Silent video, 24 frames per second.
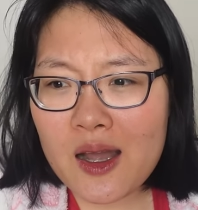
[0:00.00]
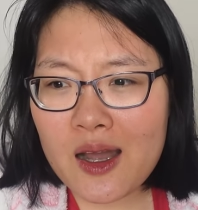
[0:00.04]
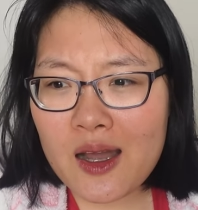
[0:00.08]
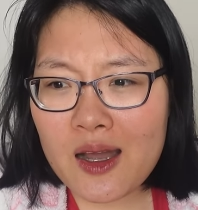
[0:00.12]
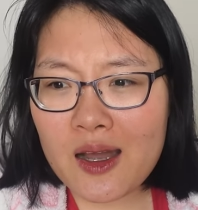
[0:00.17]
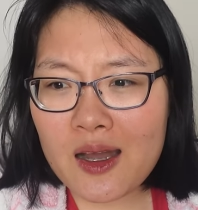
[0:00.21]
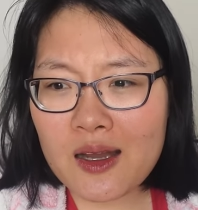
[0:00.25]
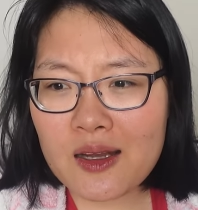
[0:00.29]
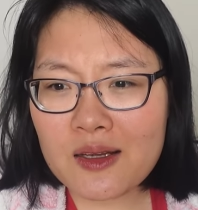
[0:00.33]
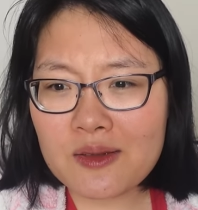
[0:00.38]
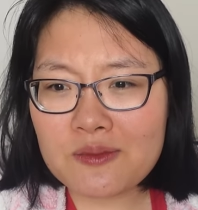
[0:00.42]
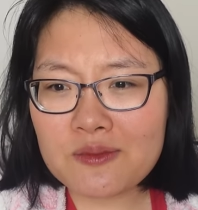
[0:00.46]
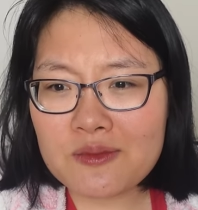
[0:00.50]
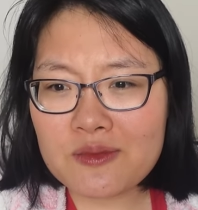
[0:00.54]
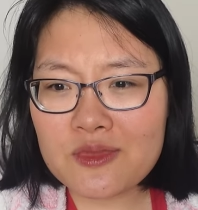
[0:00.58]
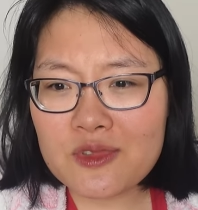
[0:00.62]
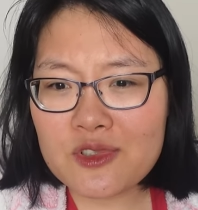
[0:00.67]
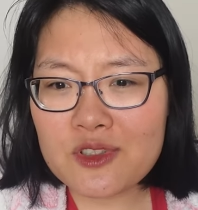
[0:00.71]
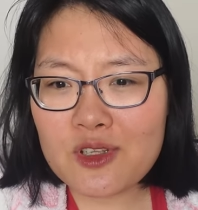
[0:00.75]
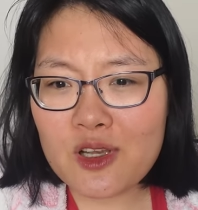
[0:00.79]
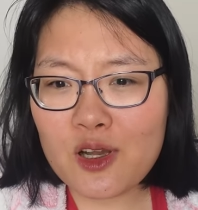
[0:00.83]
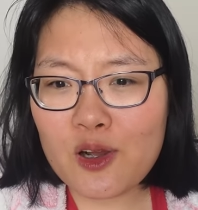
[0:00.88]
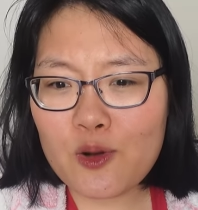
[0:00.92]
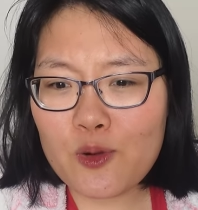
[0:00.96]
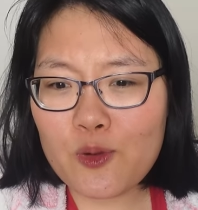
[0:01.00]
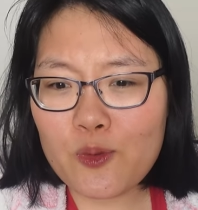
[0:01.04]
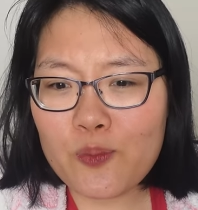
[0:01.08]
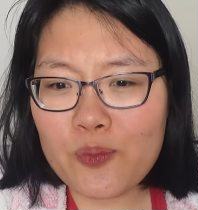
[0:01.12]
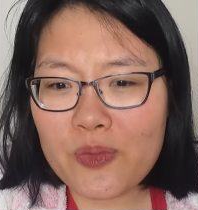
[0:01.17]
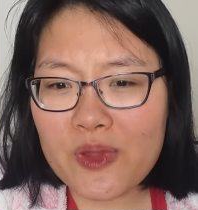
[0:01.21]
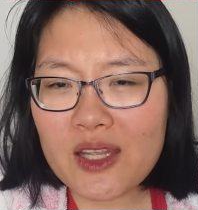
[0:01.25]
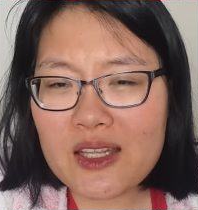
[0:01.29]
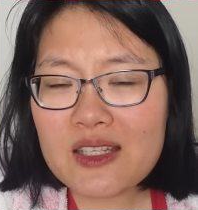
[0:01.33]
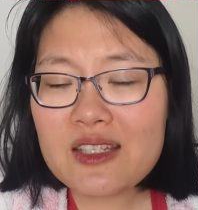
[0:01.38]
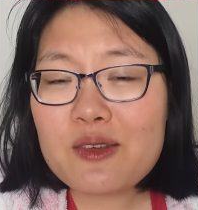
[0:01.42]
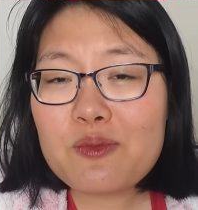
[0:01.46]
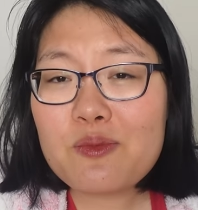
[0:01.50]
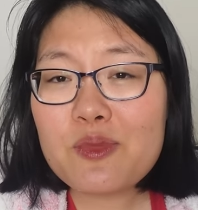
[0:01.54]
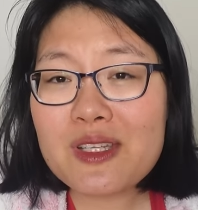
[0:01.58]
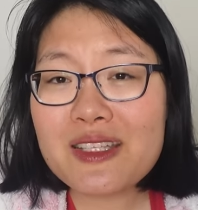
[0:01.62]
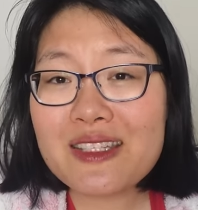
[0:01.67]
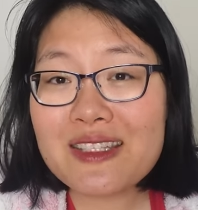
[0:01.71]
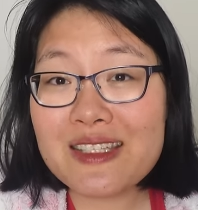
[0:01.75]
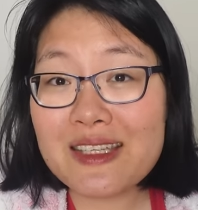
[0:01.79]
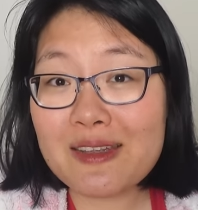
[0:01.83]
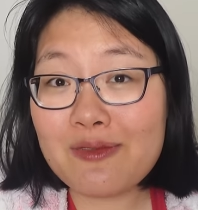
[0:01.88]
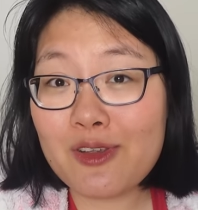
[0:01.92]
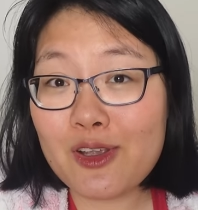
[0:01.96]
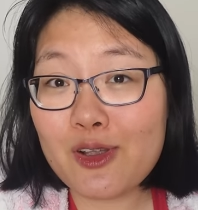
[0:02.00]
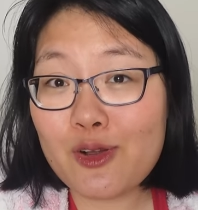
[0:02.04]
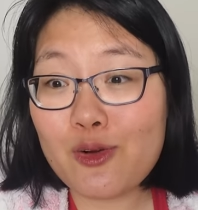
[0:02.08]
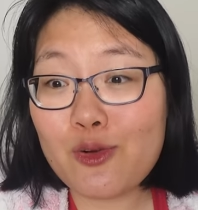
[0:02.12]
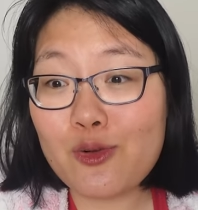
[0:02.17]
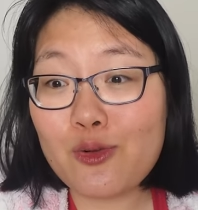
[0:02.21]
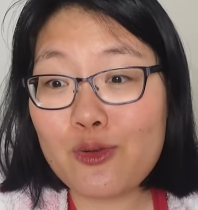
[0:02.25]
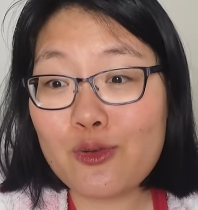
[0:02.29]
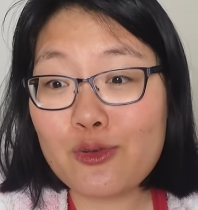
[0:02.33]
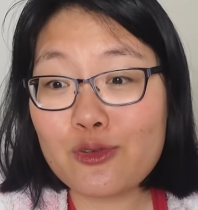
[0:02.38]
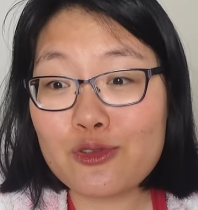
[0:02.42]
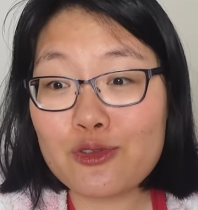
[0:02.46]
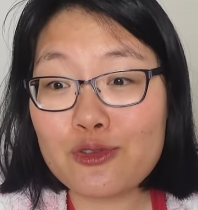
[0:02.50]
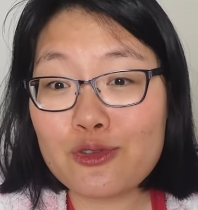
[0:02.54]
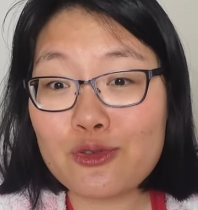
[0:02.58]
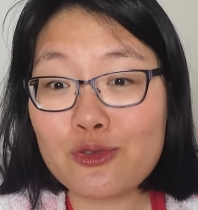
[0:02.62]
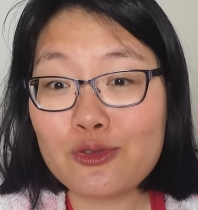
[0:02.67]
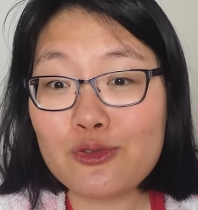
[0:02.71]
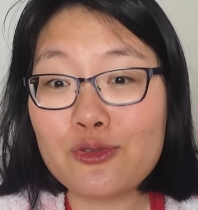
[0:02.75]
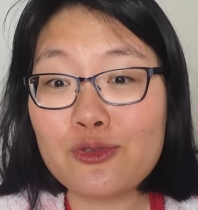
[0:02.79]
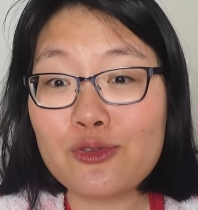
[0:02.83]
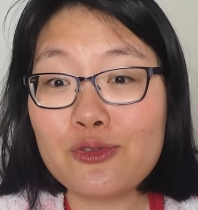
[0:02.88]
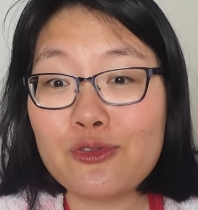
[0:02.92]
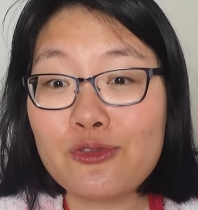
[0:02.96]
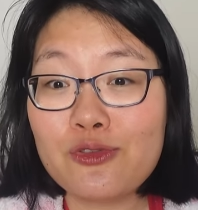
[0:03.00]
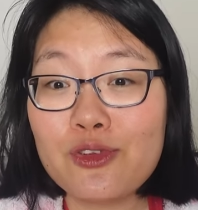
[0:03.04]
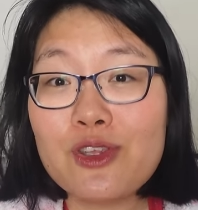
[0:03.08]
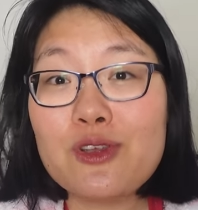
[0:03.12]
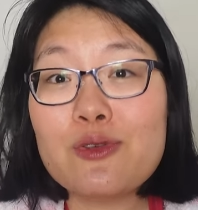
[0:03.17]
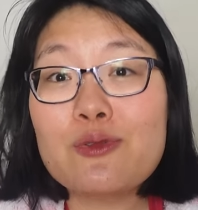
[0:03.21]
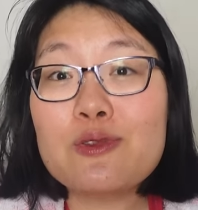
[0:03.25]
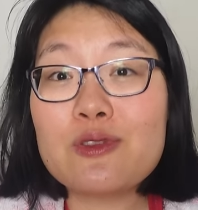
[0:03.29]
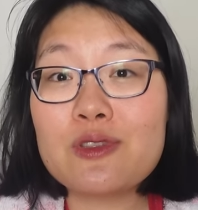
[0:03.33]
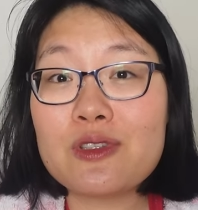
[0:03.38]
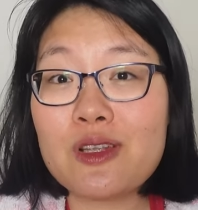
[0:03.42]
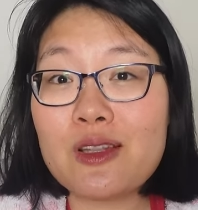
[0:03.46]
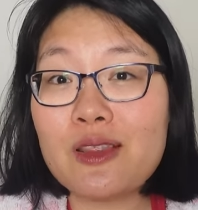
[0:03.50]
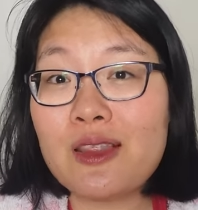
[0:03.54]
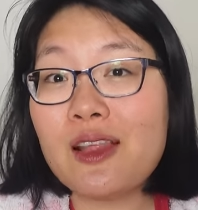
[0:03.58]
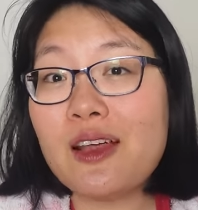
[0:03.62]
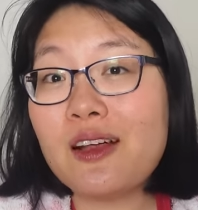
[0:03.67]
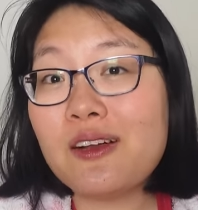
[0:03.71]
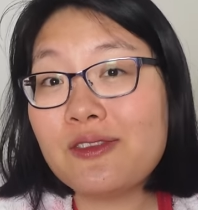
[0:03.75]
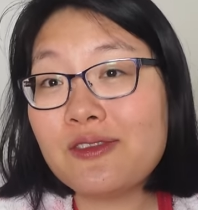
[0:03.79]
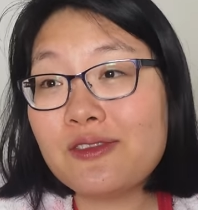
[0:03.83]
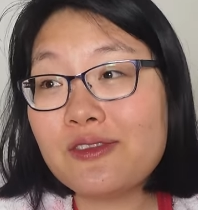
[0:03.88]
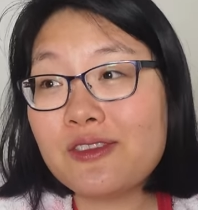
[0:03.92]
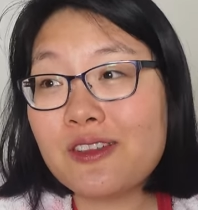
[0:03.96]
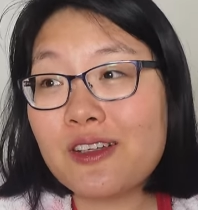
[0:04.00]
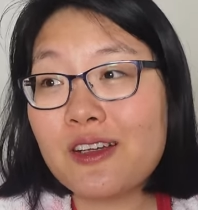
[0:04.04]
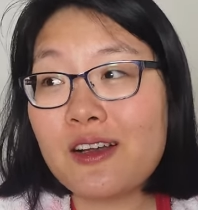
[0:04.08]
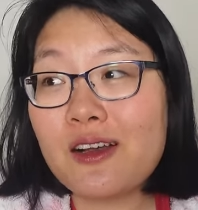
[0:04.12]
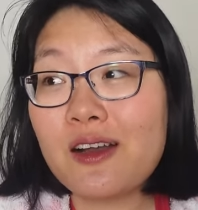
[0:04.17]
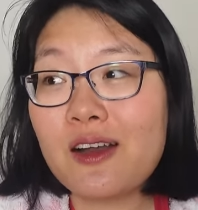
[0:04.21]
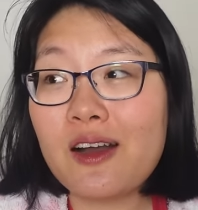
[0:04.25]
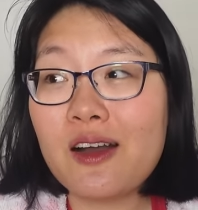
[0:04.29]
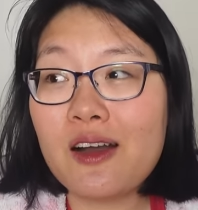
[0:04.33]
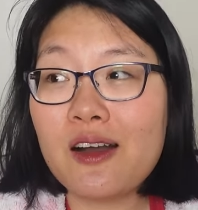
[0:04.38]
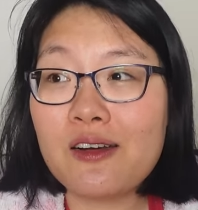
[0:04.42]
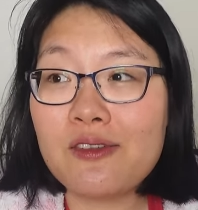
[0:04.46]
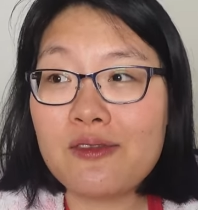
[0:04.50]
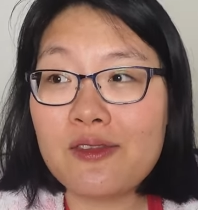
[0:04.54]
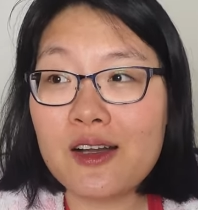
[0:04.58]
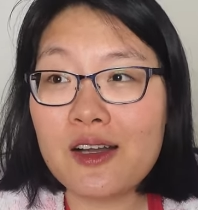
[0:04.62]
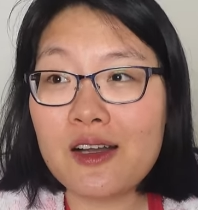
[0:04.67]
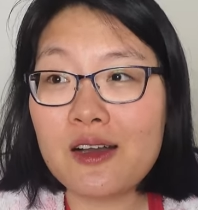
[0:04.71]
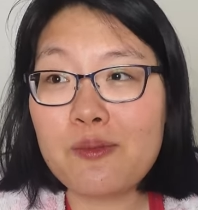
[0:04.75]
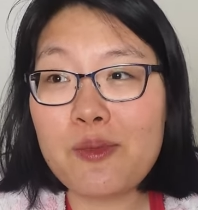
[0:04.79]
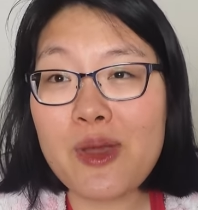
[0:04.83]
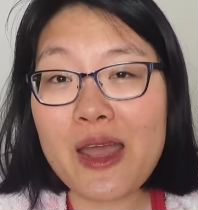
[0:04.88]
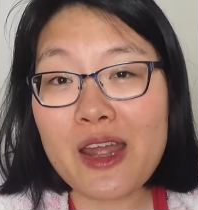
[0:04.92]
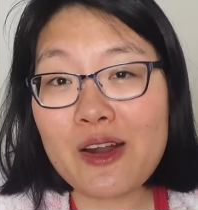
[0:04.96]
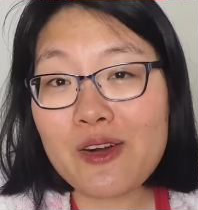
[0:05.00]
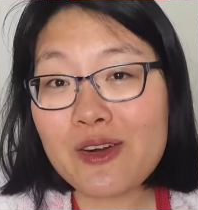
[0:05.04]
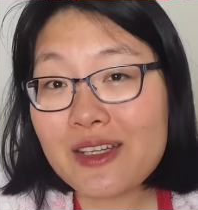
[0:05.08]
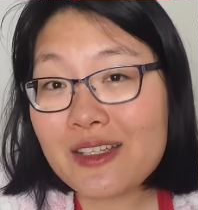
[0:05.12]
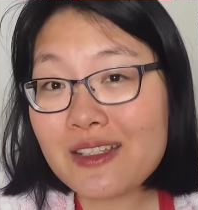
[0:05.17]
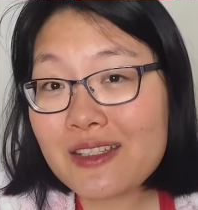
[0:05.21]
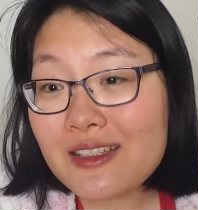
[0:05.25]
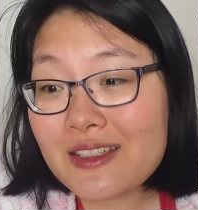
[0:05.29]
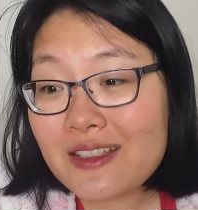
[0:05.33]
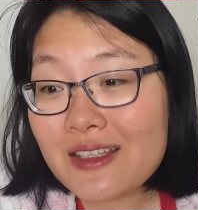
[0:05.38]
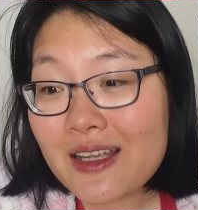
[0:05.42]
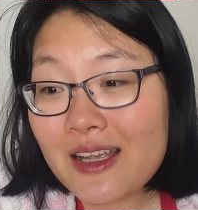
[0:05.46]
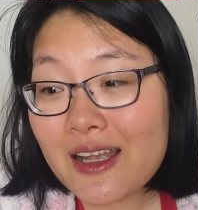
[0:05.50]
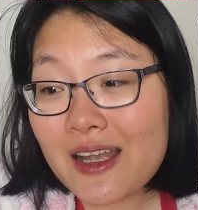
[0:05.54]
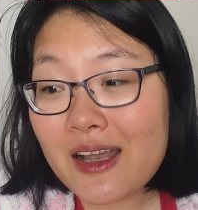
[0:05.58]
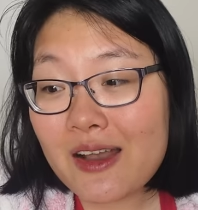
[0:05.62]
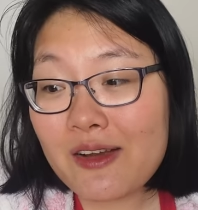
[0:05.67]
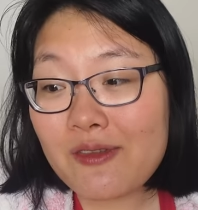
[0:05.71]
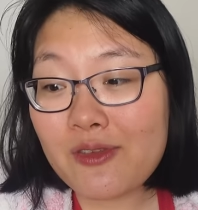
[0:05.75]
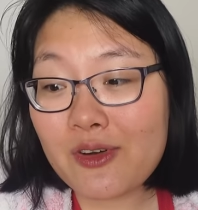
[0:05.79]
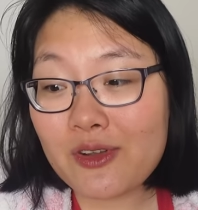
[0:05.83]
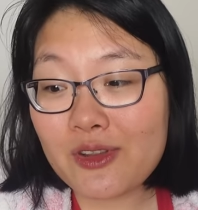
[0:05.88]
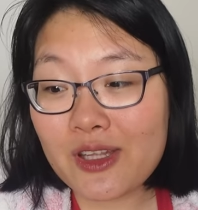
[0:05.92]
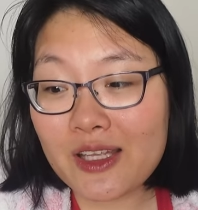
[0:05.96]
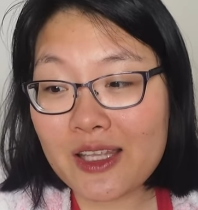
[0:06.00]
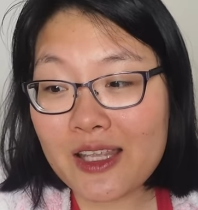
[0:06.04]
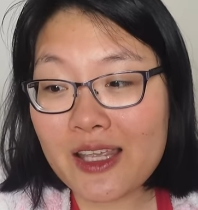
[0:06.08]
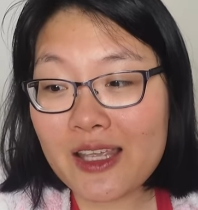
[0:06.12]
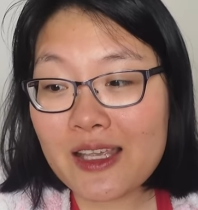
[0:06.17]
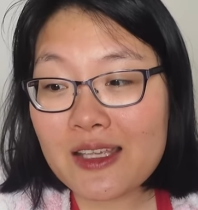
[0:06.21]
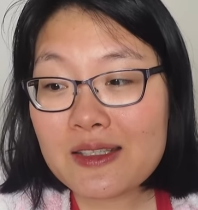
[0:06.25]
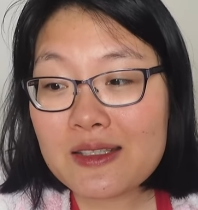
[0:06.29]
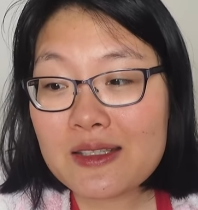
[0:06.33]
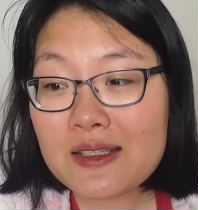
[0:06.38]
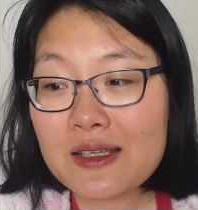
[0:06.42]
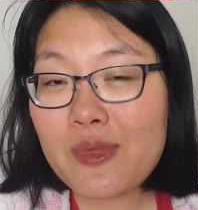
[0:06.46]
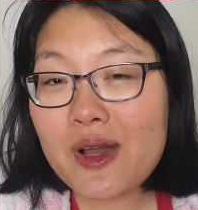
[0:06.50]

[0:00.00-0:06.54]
Um, so it's a bit difficult to feel the love of a parent for the kid.